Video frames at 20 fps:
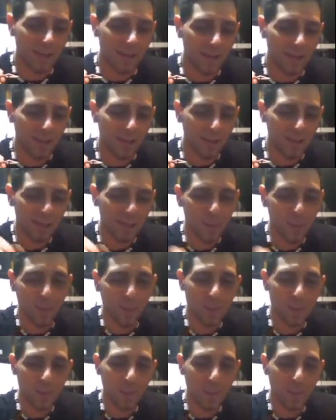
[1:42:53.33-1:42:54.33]
The best
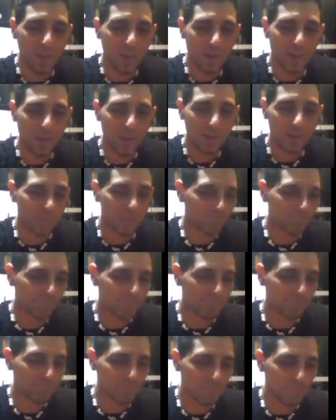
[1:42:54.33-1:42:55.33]
part is
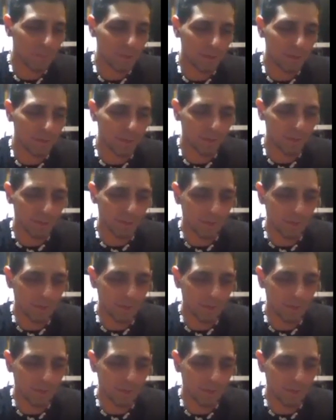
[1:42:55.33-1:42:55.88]
there